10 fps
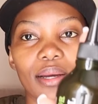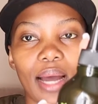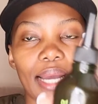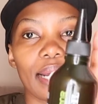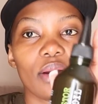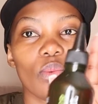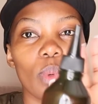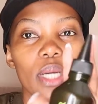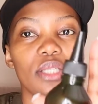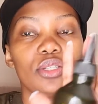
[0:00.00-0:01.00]
I can't
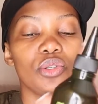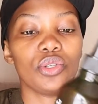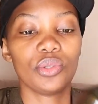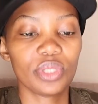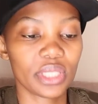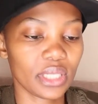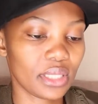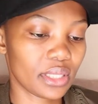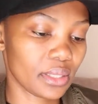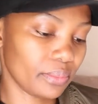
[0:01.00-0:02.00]
wait to use
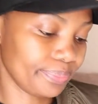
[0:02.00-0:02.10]
it.